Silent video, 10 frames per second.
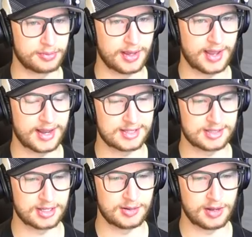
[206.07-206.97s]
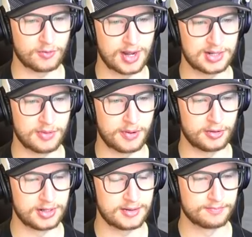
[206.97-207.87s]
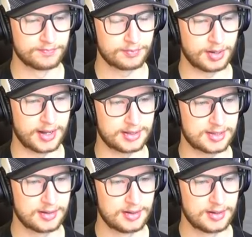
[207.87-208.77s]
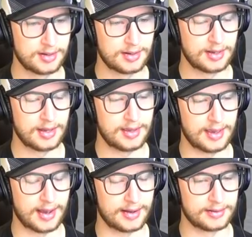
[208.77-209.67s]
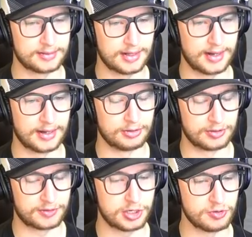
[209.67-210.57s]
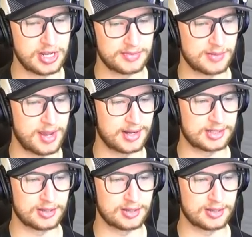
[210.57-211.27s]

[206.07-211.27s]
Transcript: play. I guess it's going to be a random opponent. But yeah, uh, the two teams that make it